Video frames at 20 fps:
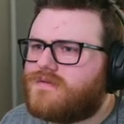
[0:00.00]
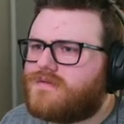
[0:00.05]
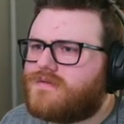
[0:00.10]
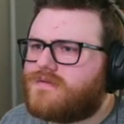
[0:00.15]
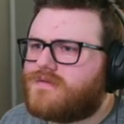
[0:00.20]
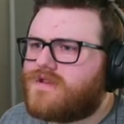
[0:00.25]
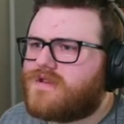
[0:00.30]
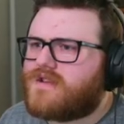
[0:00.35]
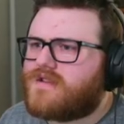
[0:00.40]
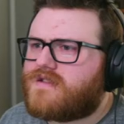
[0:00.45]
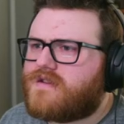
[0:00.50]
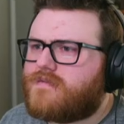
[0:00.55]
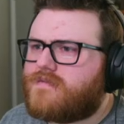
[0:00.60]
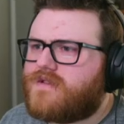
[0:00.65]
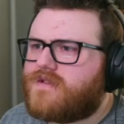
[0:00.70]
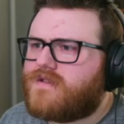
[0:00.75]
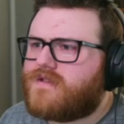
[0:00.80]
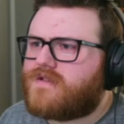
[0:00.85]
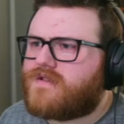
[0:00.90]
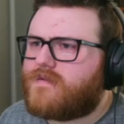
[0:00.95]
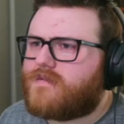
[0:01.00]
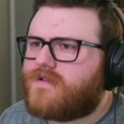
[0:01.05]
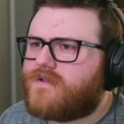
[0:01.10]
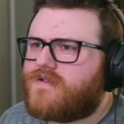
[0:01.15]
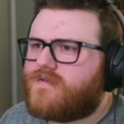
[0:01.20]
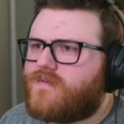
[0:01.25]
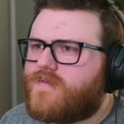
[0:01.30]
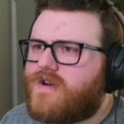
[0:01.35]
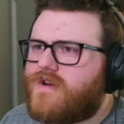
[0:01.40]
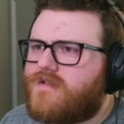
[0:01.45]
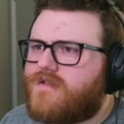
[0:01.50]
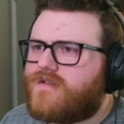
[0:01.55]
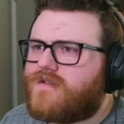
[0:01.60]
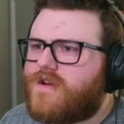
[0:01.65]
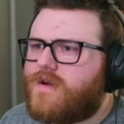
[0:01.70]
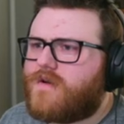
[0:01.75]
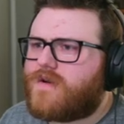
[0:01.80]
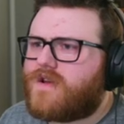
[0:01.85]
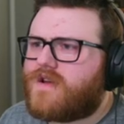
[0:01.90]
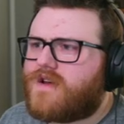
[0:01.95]
Okay, something something weird is
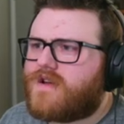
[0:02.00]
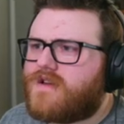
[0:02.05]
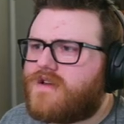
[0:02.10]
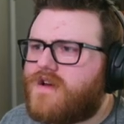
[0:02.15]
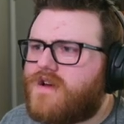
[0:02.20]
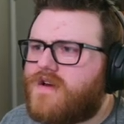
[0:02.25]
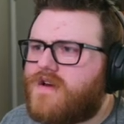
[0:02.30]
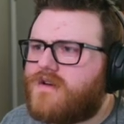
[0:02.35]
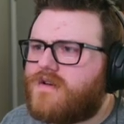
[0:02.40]
going on here.